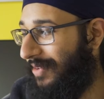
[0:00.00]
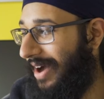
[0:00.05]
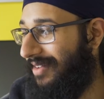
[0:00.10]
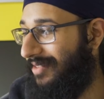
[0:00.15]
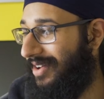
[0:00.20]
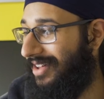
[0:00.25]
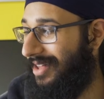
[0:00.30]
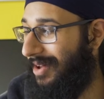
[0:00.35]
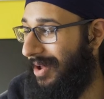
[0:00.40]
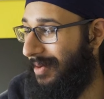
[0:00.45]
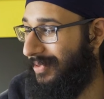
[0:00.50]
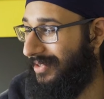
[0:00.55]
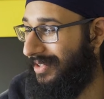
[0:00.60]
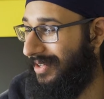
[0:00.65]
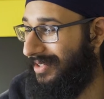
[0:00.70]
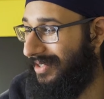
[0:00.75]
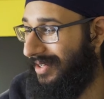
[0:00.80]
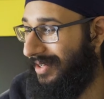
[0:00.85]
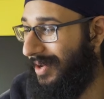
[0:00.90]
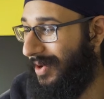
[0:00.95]
five other
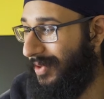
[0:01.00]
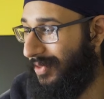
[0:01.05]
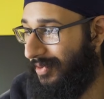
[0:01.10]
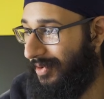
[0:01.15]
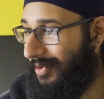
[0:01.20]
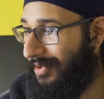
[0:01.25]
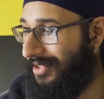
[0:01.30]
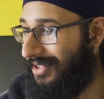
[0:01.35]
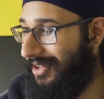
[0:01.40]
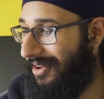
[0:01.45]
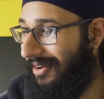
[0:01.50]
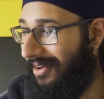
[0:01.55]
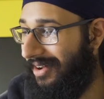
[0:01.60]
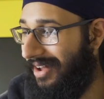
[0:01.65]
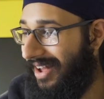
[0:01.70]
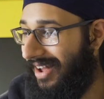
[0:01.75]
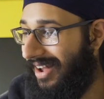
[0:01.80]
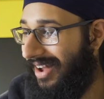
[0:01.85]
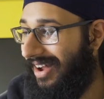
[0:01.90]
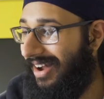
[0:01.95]
episodes to go through. So
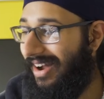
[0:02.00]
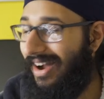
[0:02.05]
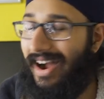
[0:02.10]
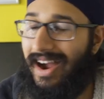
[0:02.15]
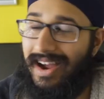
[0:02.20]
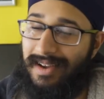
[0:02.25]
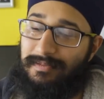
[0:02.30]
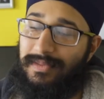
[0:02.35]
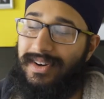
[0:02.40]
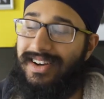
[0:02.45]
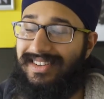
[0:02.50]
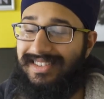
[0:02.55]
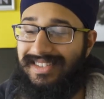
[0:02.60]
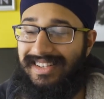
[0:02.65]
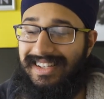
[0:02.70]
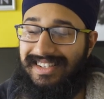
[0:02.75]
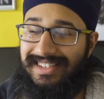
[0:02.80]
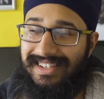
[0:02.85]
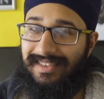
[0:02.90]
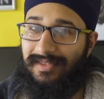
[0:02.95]
I
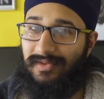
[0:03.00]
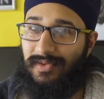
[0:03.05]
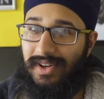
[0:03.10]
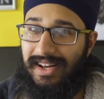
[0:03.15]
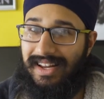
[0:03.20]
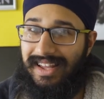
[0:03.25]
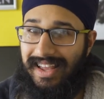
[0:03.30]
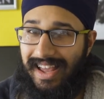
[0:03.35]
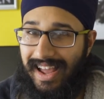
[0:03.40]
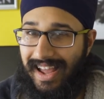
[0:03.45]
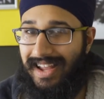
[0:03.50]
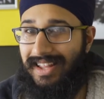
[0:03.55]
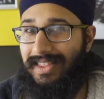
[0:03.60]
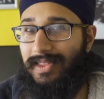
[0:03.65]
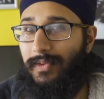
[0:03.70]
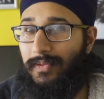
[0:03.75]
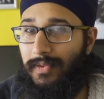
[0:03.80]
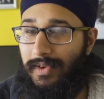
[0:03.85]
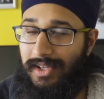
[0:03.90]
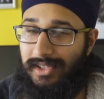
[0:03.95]
personally didn't really hate
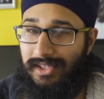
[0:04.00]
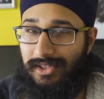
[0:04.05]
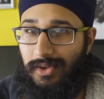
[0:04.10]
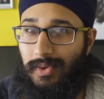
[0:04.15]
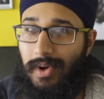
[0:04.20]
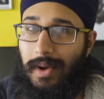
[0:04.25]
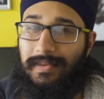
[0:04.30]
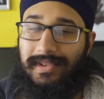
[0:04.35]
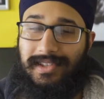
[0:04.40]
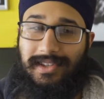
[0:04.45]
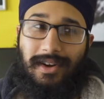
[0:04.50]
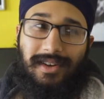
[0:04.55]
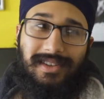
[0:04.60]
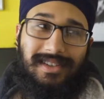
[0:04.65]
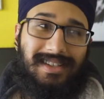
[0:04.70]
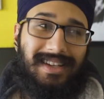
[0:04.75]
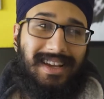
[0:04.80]
the first two episodes.